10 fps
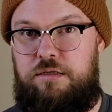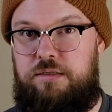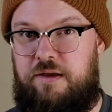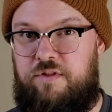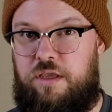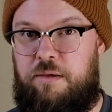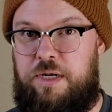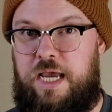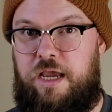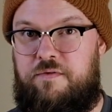definitely keep an
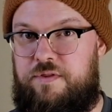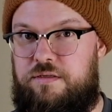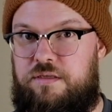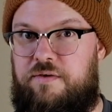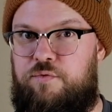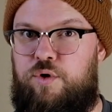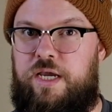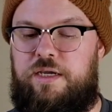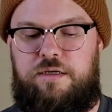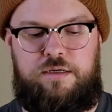eye out for this
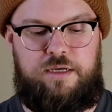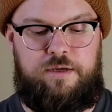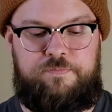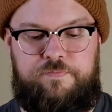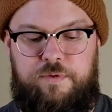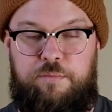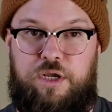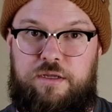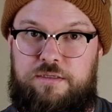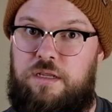giveaway,
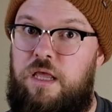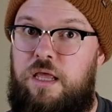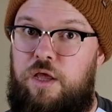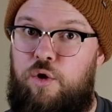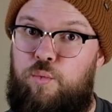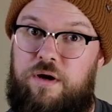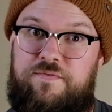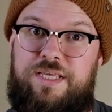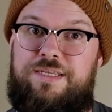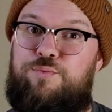because one of
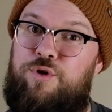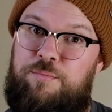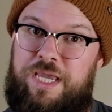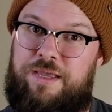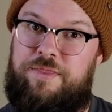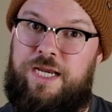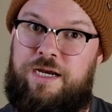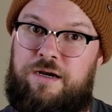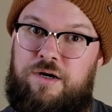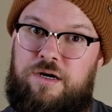these will be in
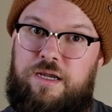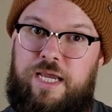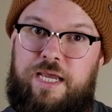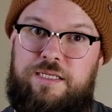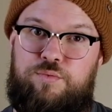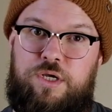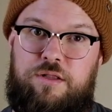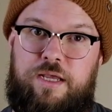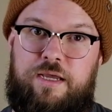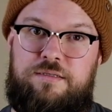there, as
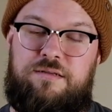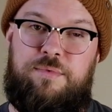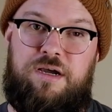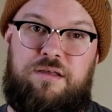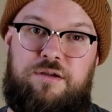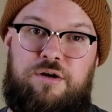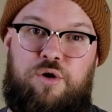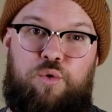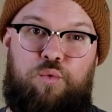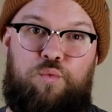well as some
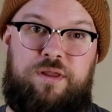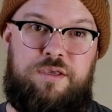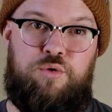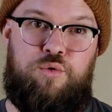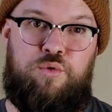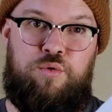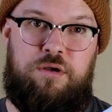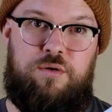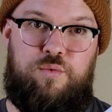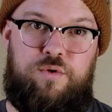other really
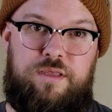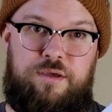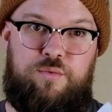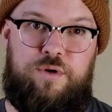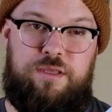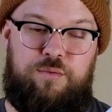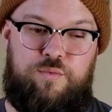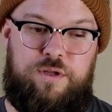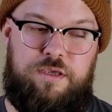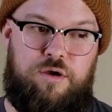cool, really, really,
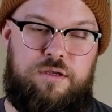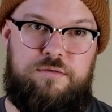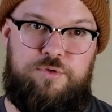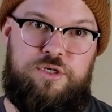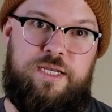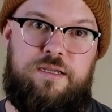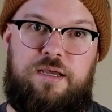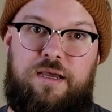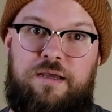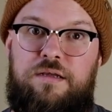really awesome shit.
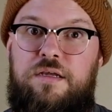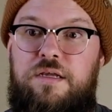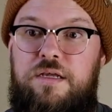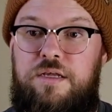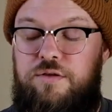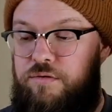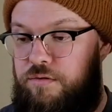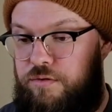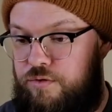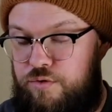
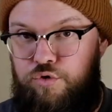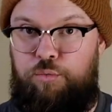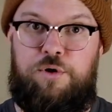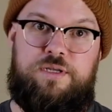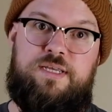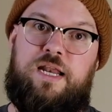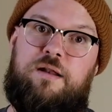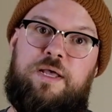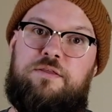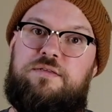Super excited
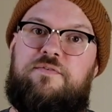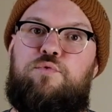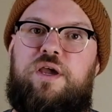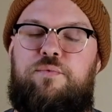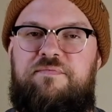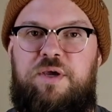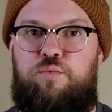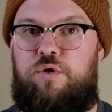about this giveaway. We've been